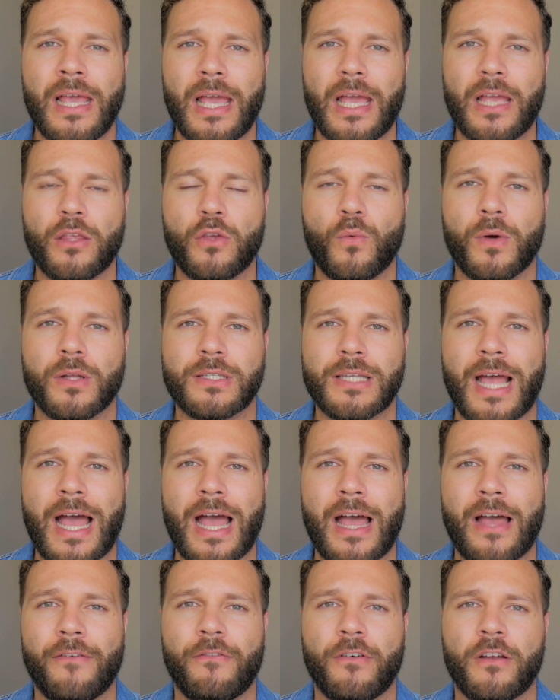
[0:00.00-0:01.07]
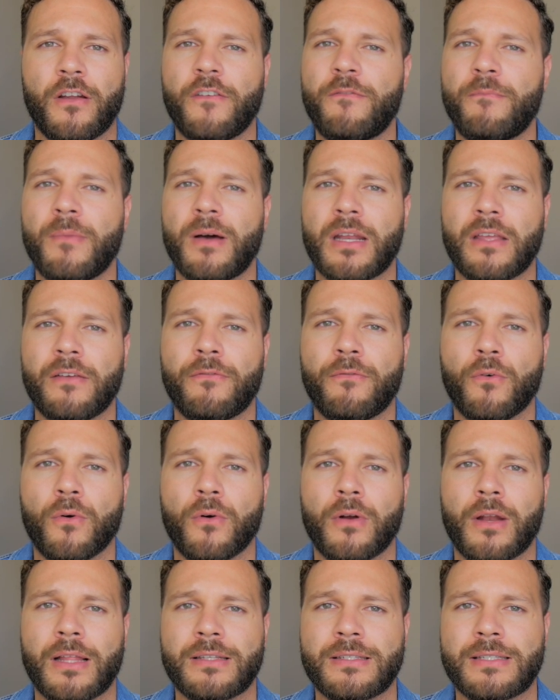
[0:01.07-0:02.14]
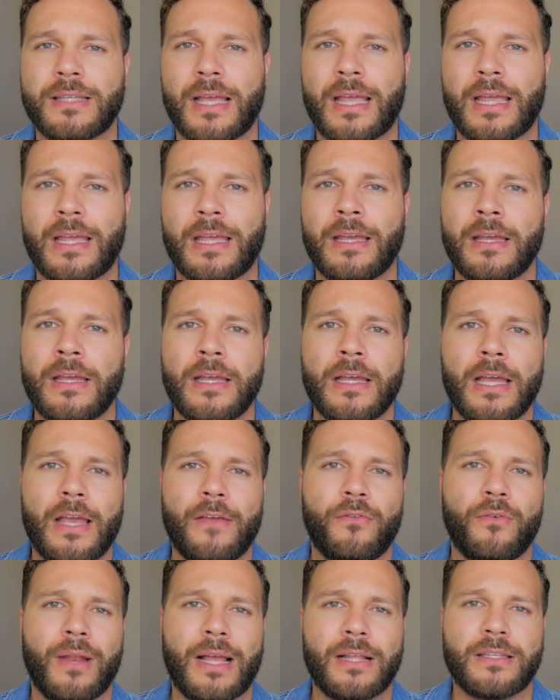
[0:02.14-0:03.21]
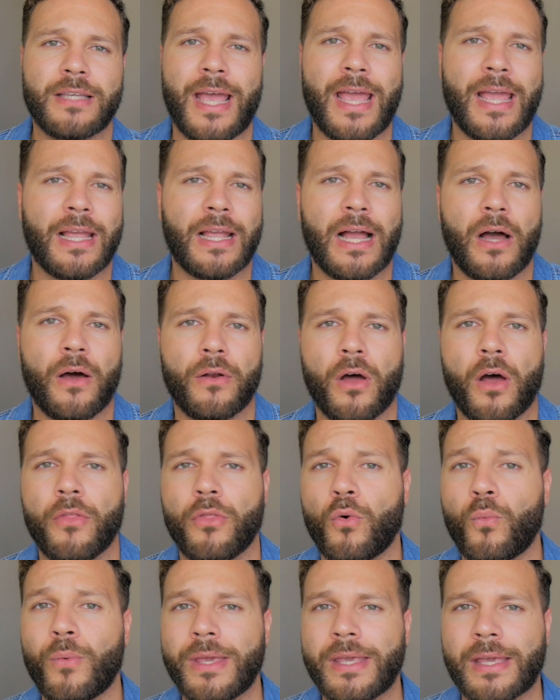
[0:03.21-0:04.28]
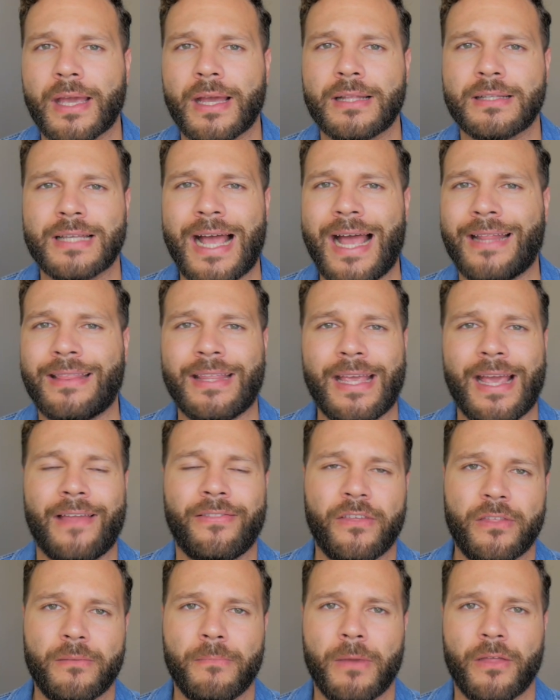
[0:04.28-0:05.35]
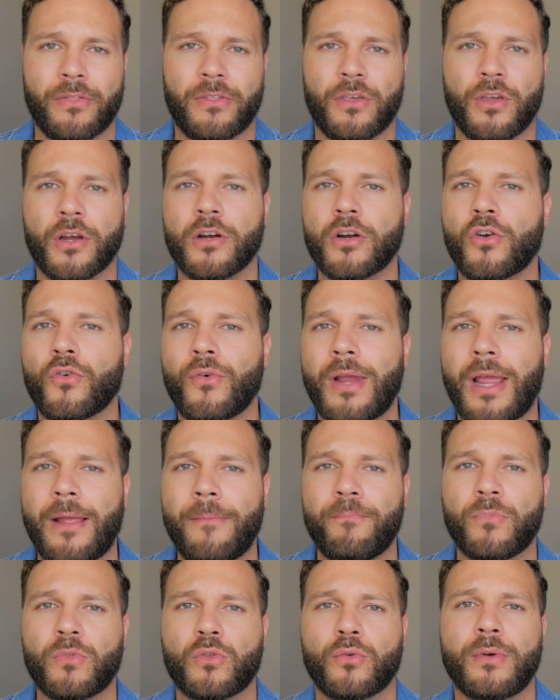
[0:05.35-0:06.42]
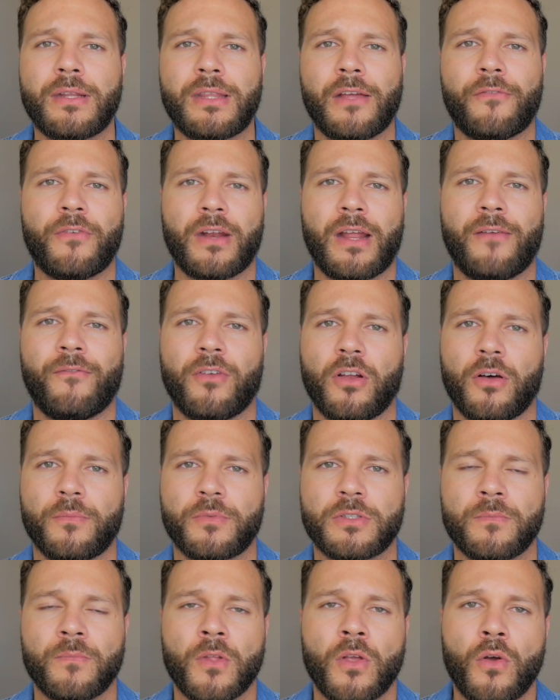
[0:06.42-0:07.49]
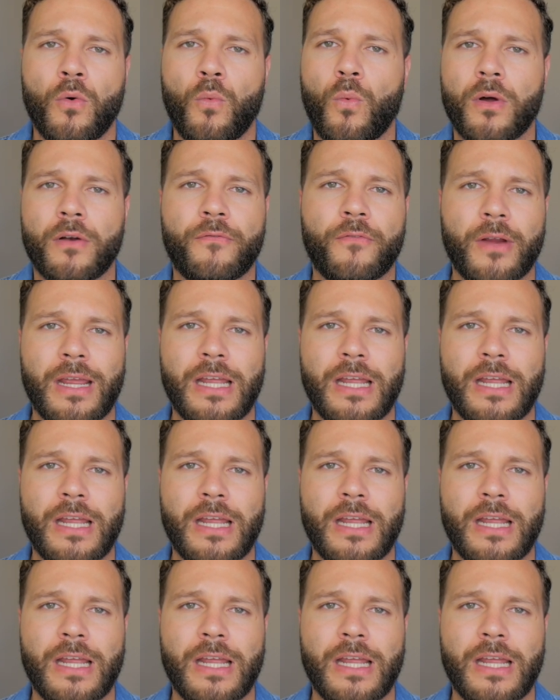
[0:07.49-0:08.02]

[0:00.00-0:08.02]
and you want to have enough money for, let's say, if you like to hang out on the weekends at the end of the month. You're gonna create three different envelopes, one for